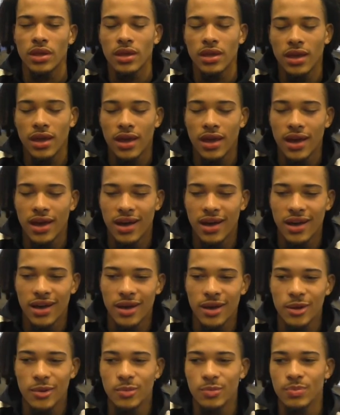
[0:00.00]

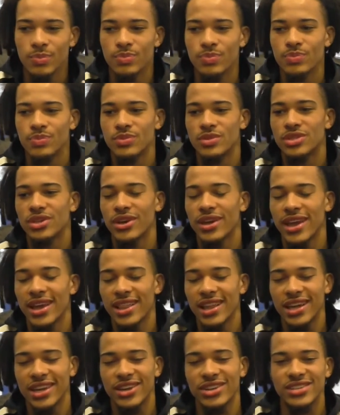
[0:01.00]

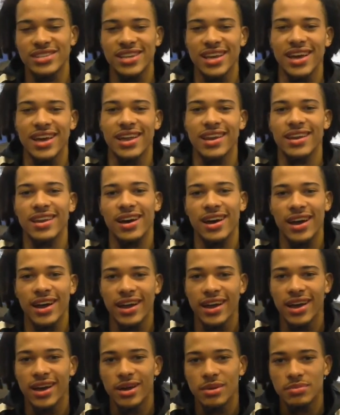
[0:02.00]
Like you said,
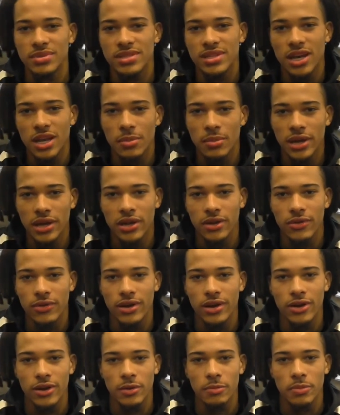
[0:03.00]
I started my
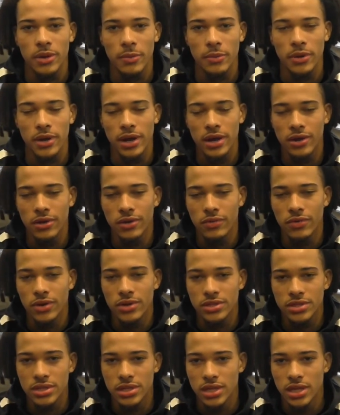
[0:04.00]
career at Pepperdine
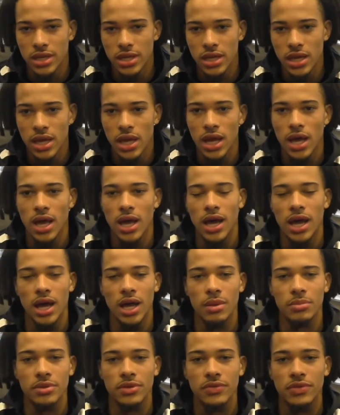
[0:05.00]
University,
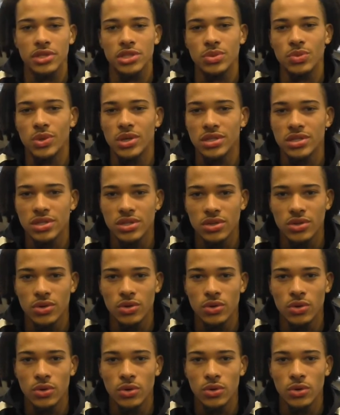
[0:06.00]
Division I
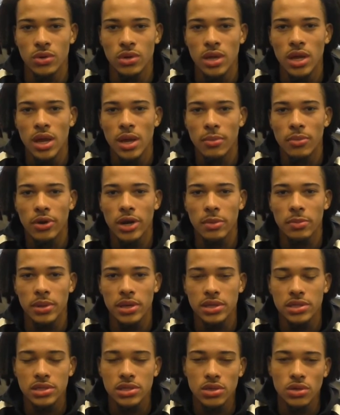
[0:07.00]
school, pretty
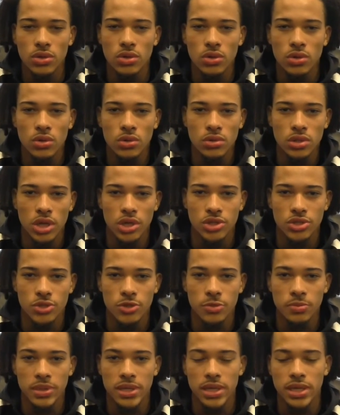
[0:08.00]
big school, not
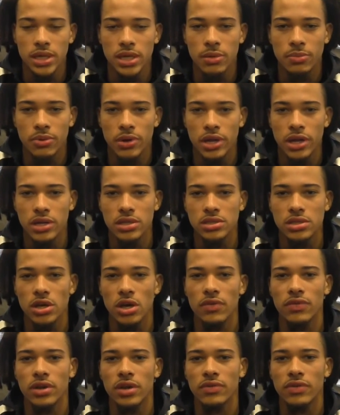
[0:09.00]
too big, pretty
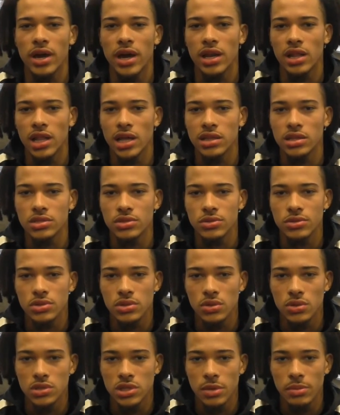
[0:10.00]
conservative, kind of like the two
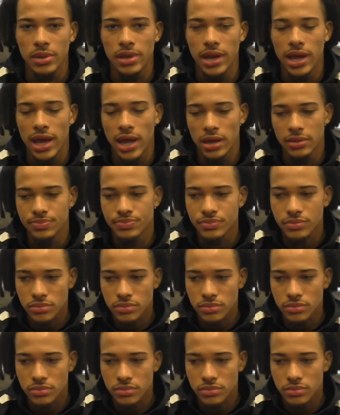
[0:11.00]
schools I've been at